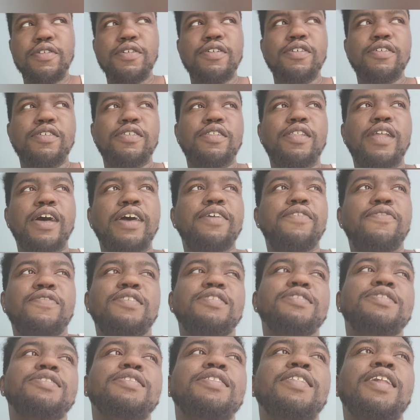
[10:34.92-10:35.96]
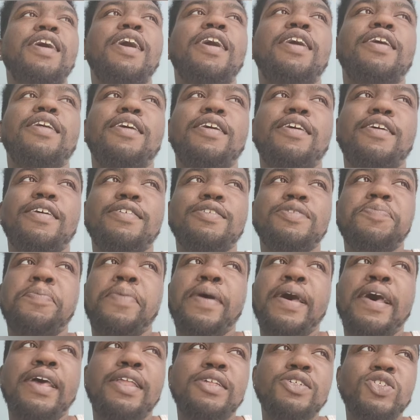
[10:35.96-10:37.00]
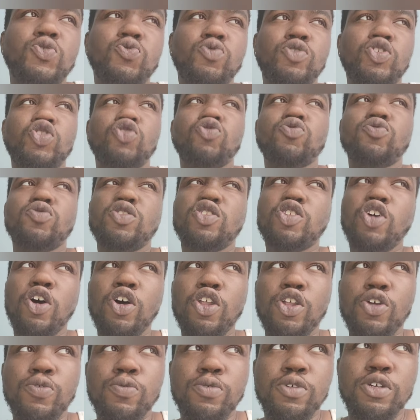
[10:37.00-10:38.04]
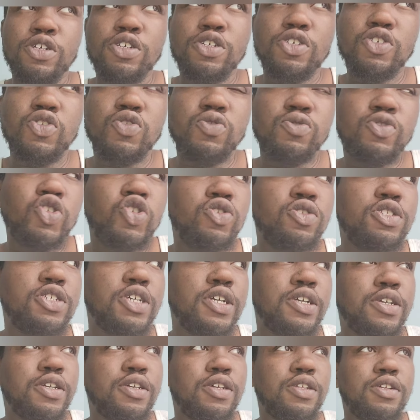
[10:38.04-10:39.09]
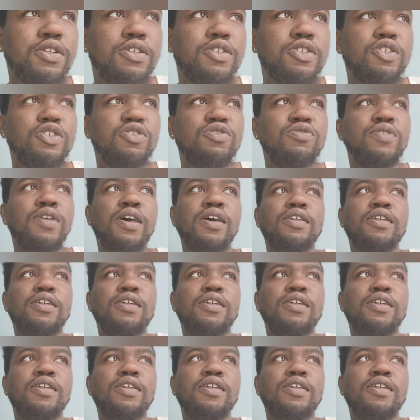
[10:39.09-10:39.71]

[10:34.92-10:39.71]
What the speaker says: life is not as bad as what you thought it was, what you think it is. You're not